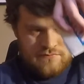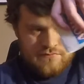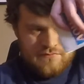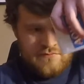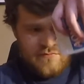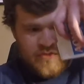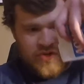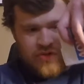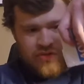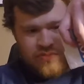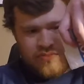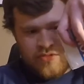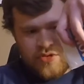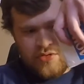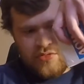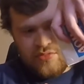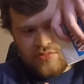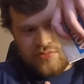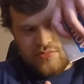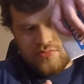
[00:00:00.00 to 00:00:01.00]

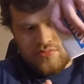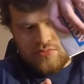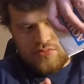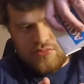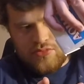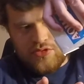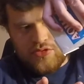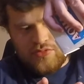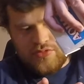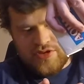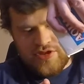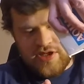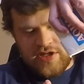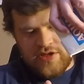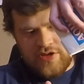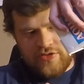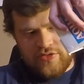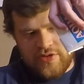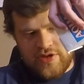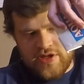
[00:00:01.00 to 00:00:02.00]
Oh, it's got a
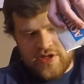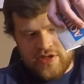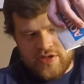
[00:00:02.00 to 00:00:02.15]
little leak.